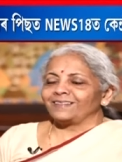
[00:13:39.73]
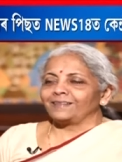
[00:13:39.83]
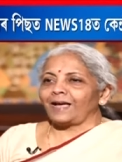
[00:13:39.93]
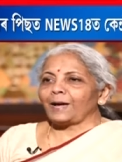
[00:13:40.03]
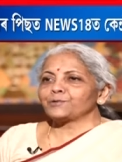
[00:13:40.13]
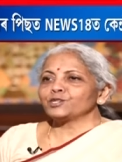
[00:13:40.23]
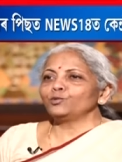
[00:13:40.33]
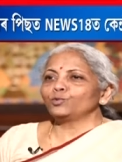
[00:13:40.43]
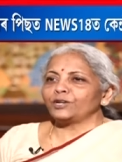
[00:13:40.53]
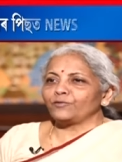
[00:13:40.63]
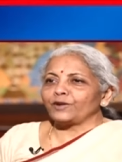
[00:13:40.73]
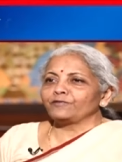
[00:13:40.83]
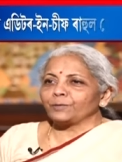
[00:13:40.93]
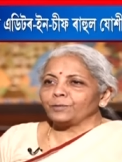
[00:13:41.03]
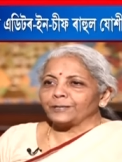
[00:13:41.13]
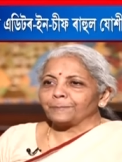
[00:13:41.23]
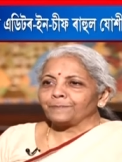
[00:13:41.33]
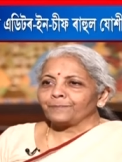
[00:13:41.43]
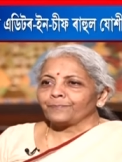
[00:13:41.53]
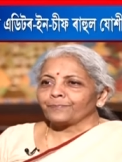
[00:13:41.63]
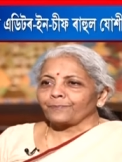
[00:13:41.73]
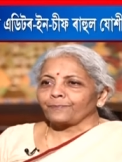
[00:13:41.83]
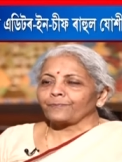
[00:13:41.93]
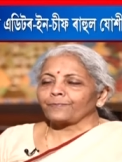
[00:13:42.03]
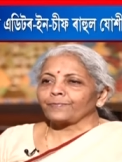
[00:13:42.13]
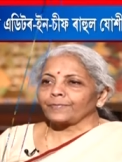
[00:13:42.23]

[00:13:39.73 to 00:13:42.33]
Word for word: absolutely favorably. No, in fact, the public sector